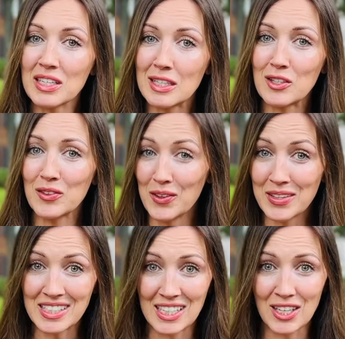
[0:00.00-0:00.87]
that you'll
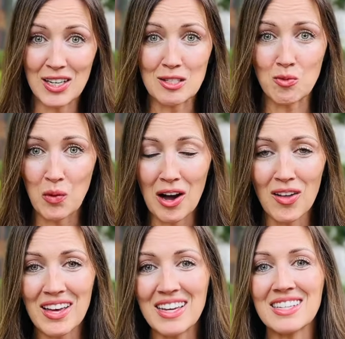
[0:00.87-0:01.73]
notice here as
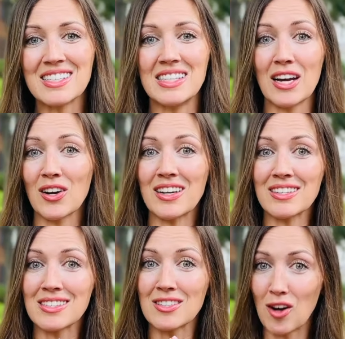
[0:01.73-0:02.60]
well is there
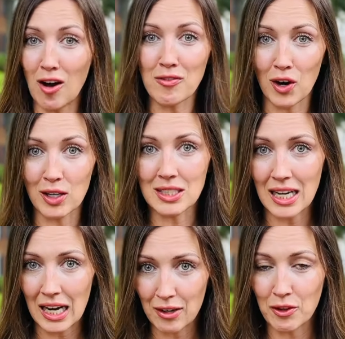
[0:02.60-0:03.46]
is golf carts
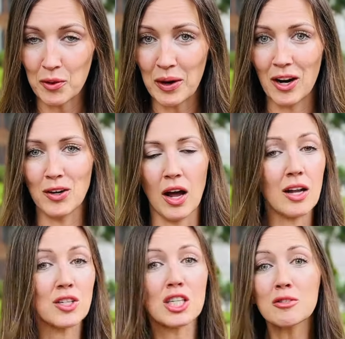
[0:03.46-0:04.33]
everywhere,
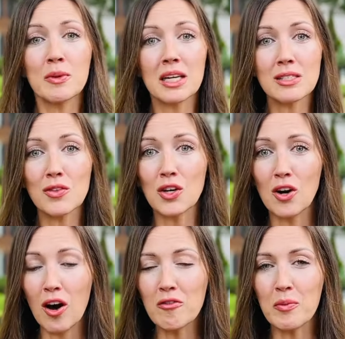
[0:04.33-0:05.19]
not just because of the
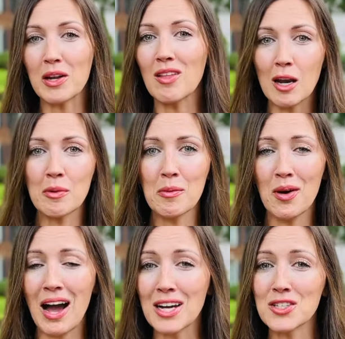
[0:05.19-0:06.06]
golf, but a lot of people
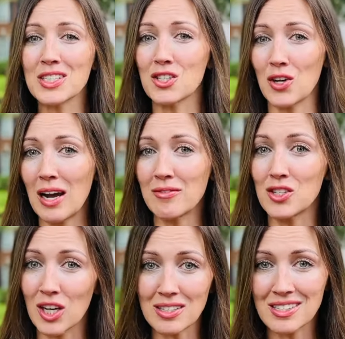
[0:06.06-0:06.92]
actually drive
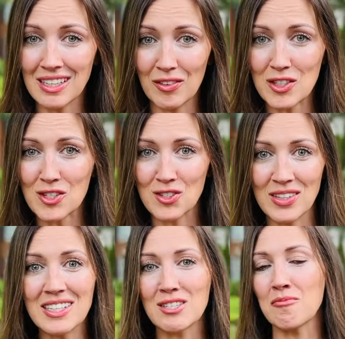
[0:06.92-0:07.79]
just down the
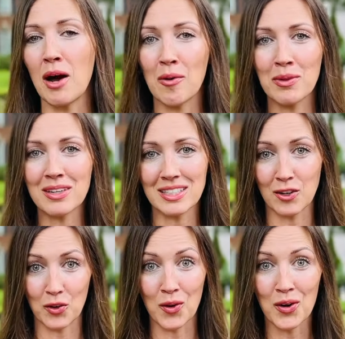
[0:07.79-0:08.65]
street to Publix and
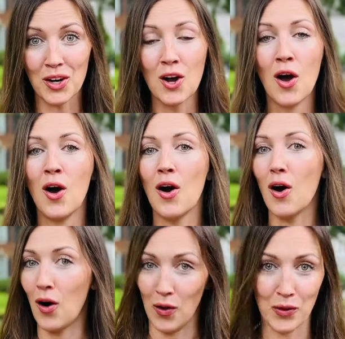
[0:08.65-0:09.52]
Kroger
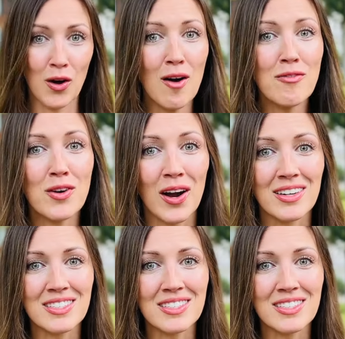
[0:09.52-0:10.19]
on the golf cart.